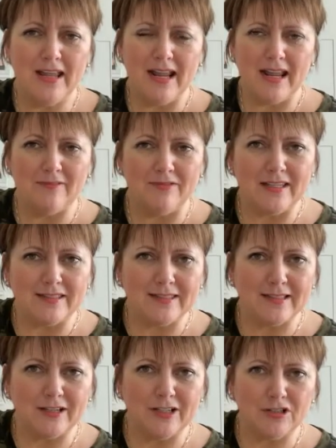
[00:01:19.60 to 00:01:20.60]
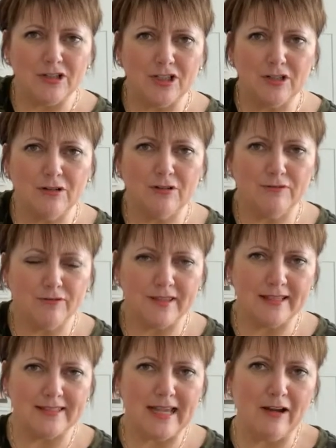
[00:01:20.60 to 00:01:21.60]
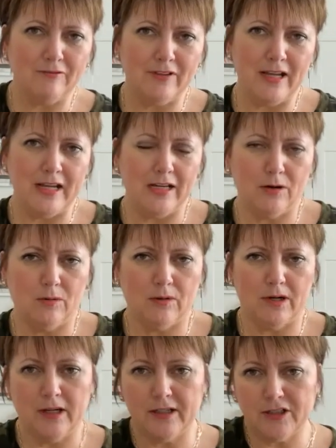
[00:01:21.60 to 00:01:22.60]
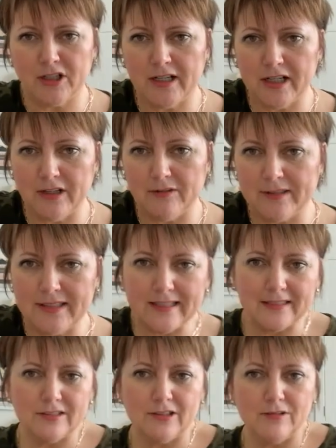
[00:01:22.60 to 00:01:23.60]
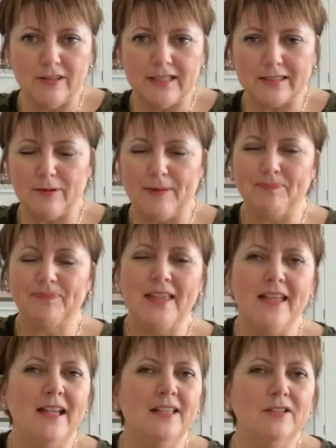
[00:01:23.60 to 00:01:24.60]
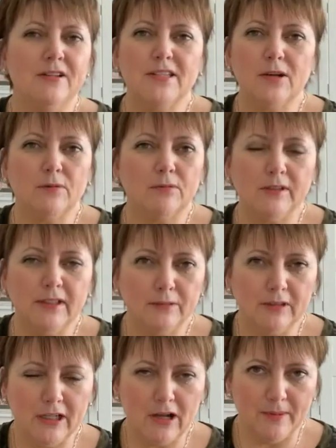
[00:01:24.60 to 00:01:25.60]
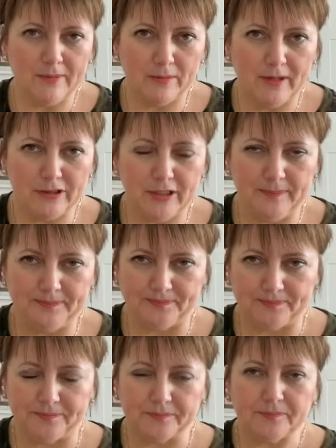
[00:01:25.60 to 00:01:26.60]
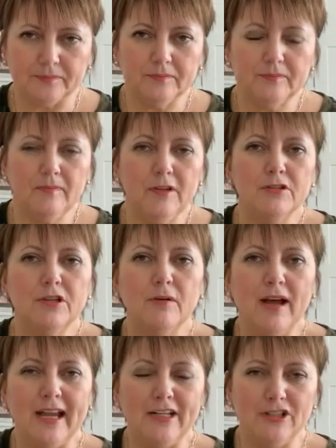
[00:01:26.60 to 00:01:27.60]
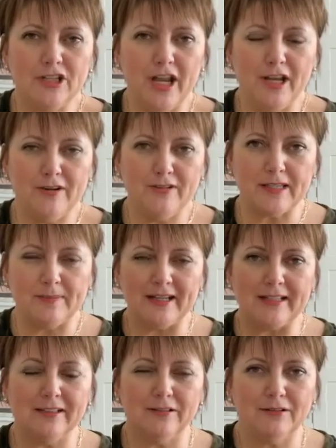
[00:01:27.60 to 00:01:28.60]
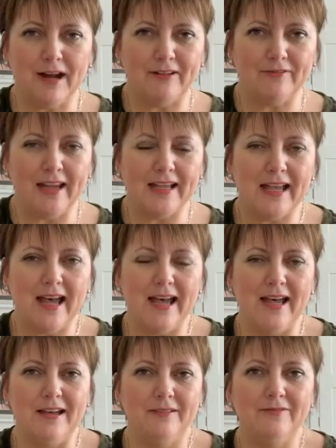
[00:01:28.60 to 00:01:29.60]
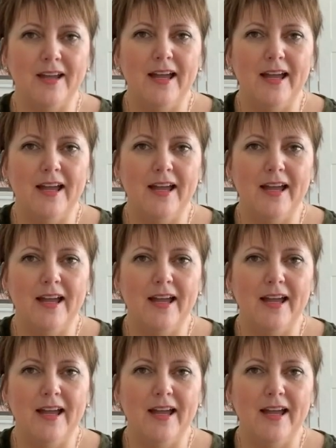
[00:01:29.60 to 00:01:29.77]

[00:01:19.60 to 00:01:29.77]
if this is a good shoe for this outfit, or should I do this one? So it's a really, really common question. So I made a little graphic of